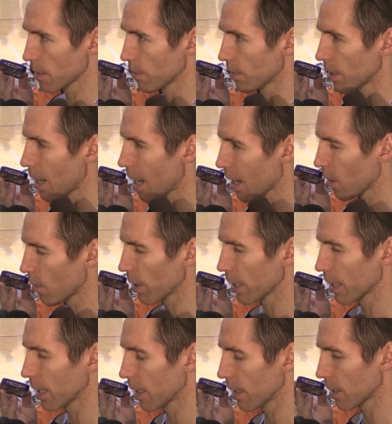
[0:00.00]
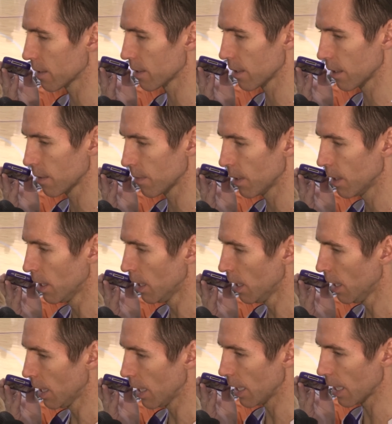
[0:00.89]
and we're not quite getting to them
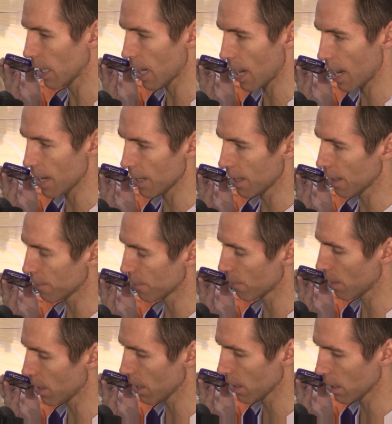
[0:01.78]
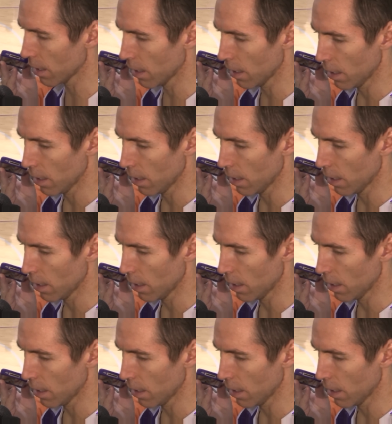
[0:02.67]
at a high enough rate.